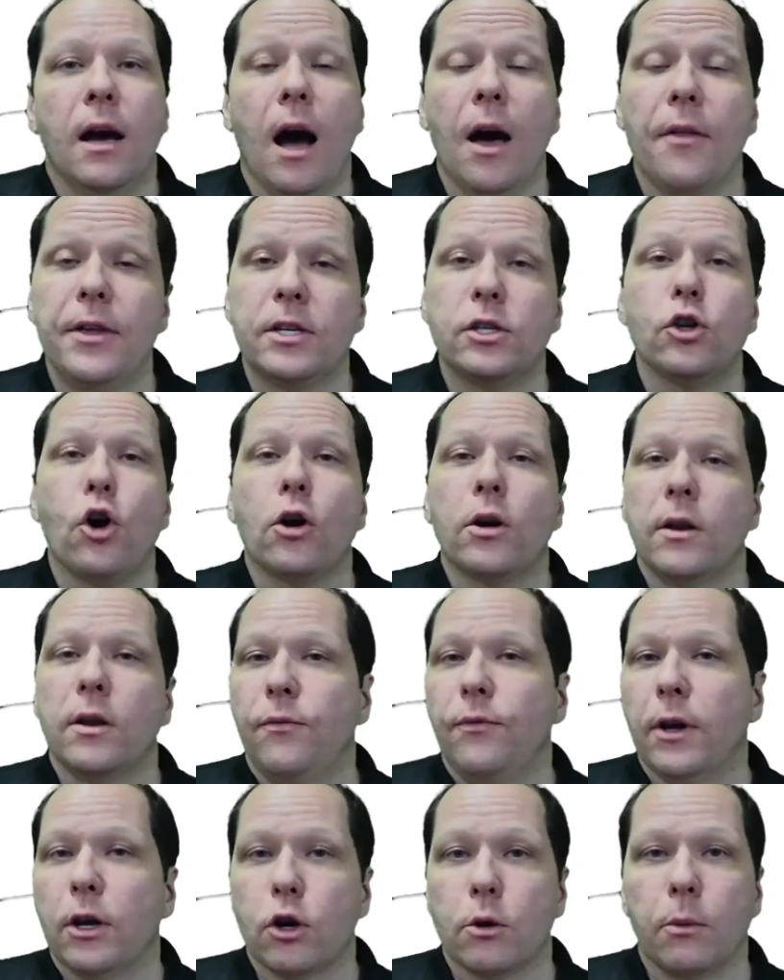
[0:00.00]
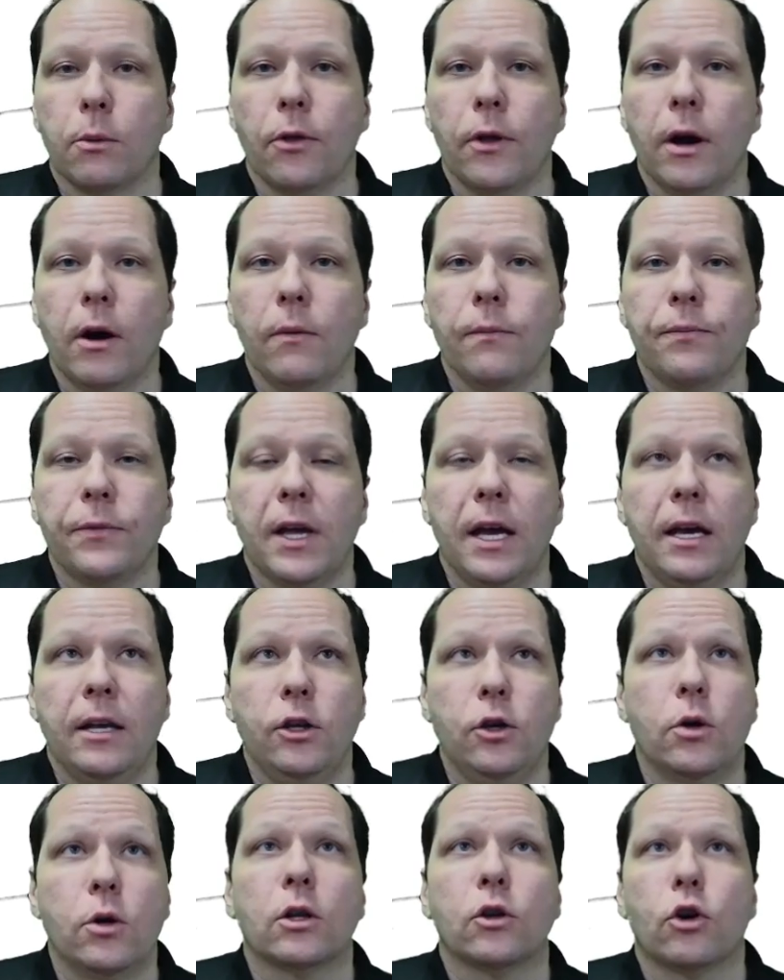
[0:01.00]
This is all configurable though, and
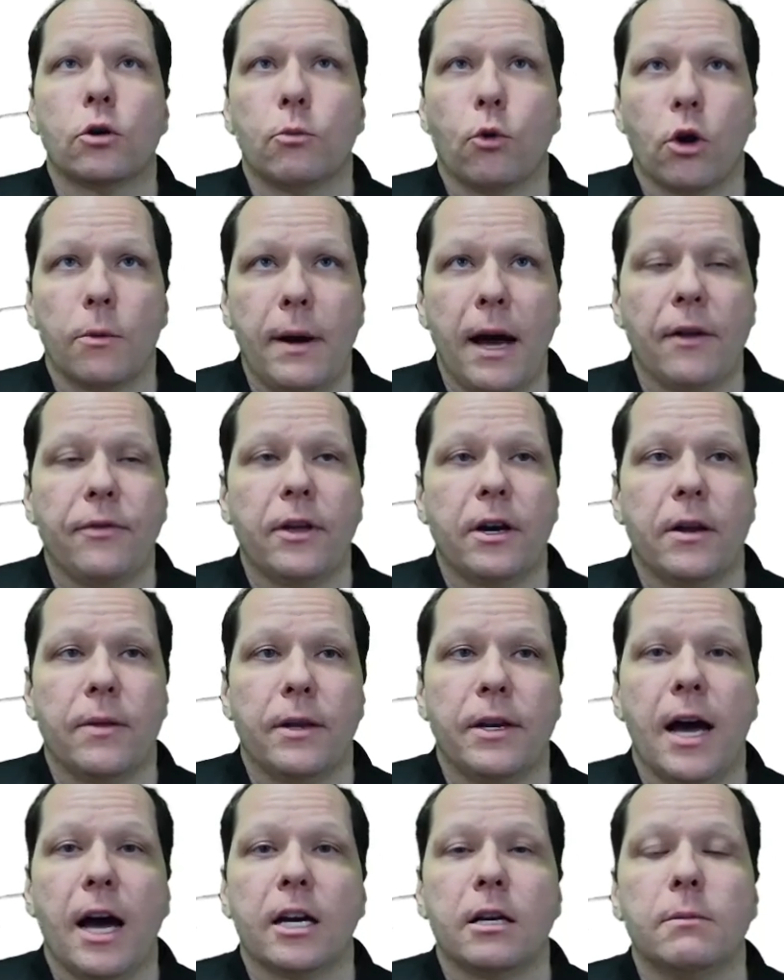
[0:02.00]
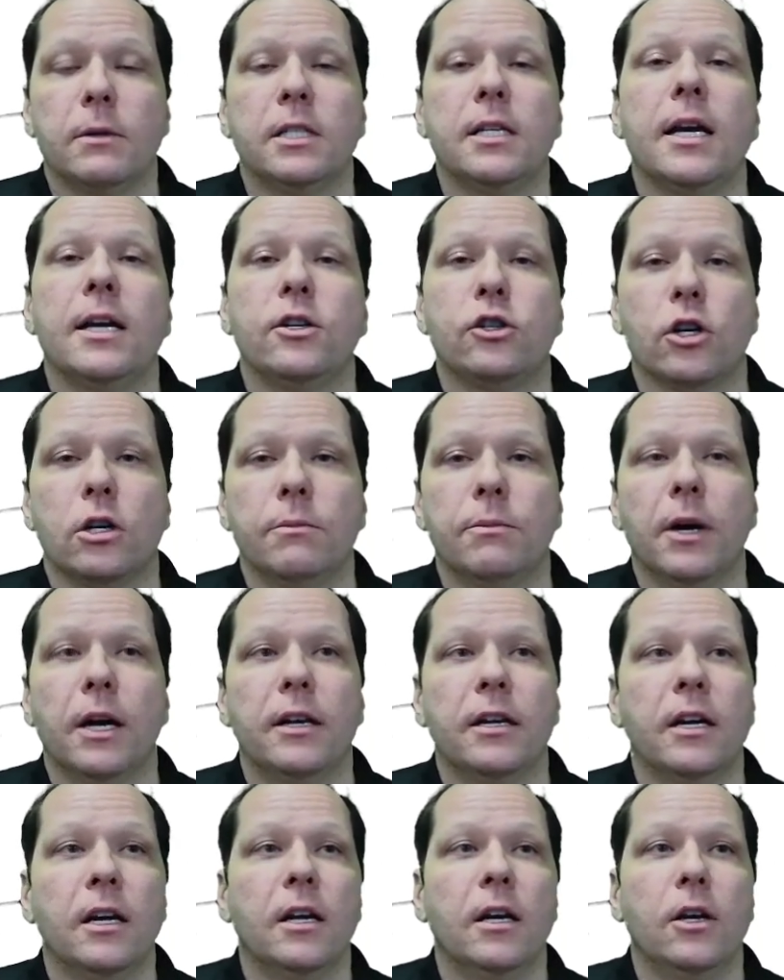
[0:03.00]
you can learn more about that in the documentation, but
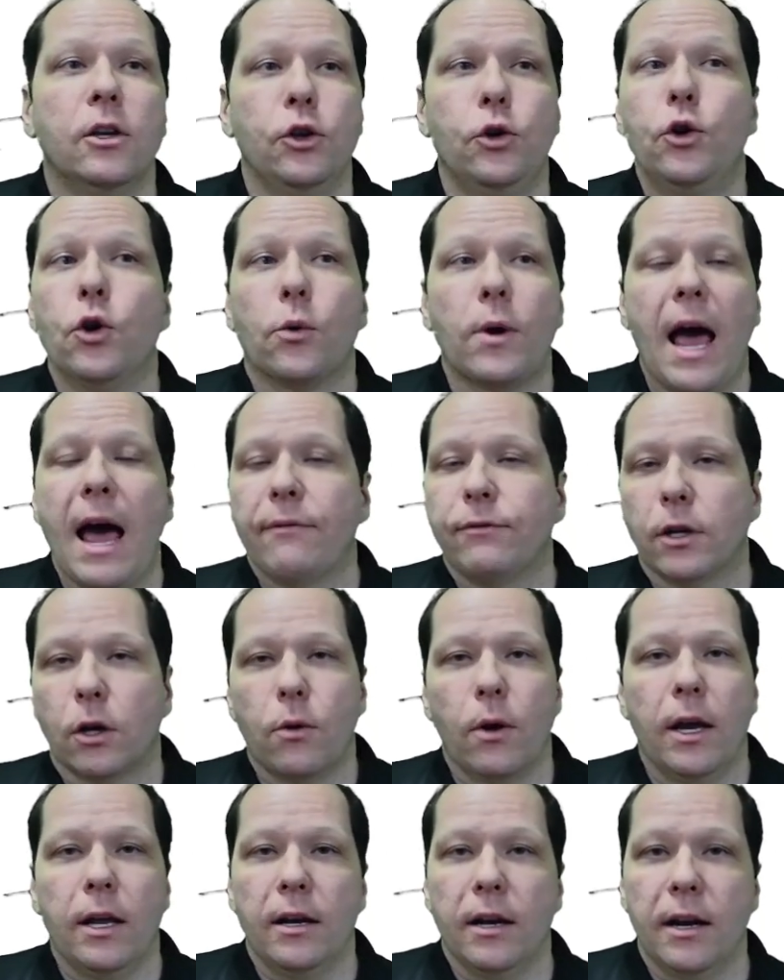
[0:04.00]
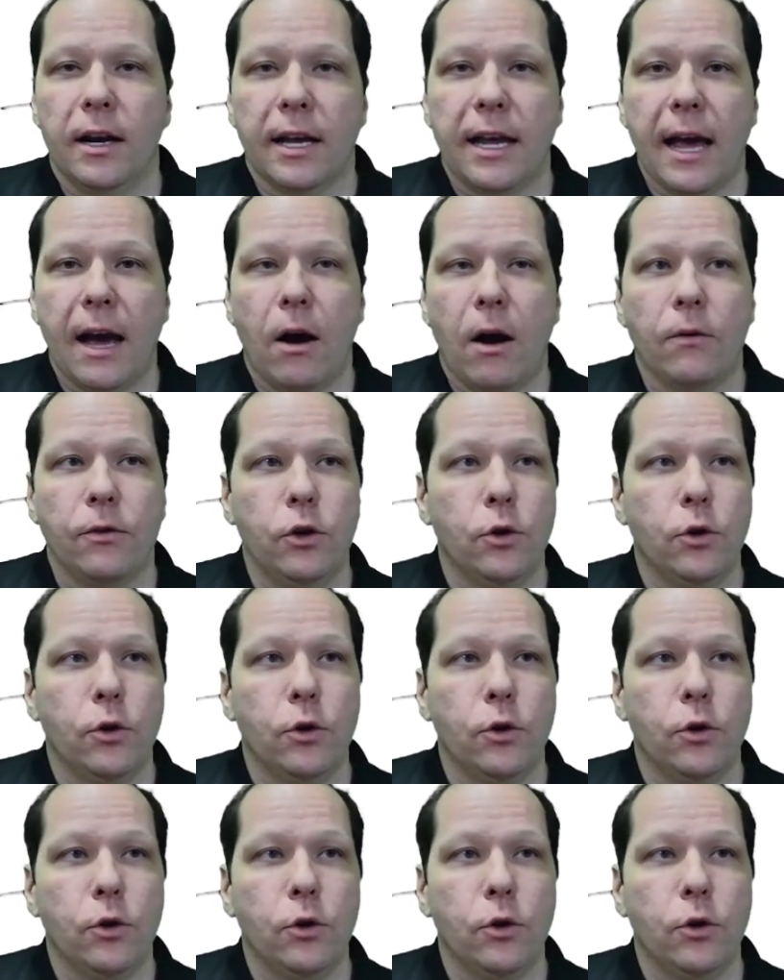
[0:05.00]
you don't have to create an account.